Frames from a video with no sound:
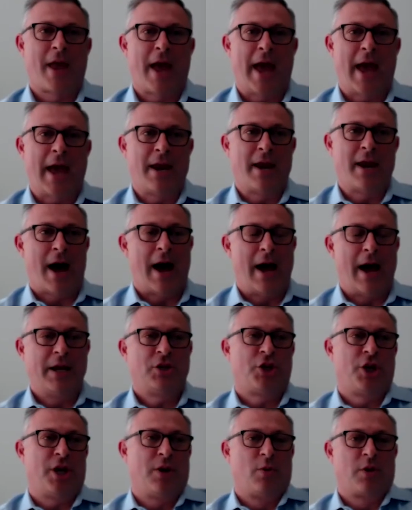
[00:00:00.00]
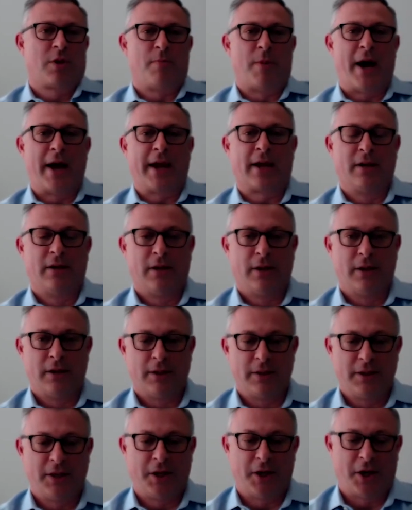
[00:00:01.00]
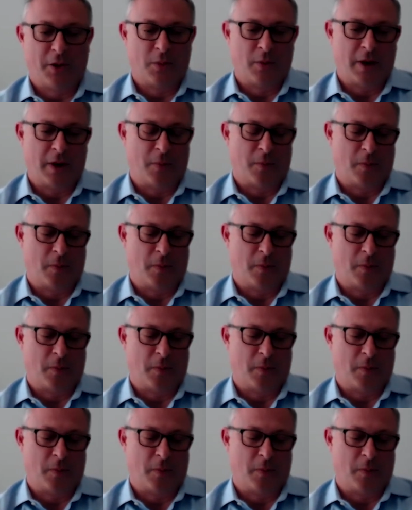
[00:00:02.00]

and I shared with Michael, you know,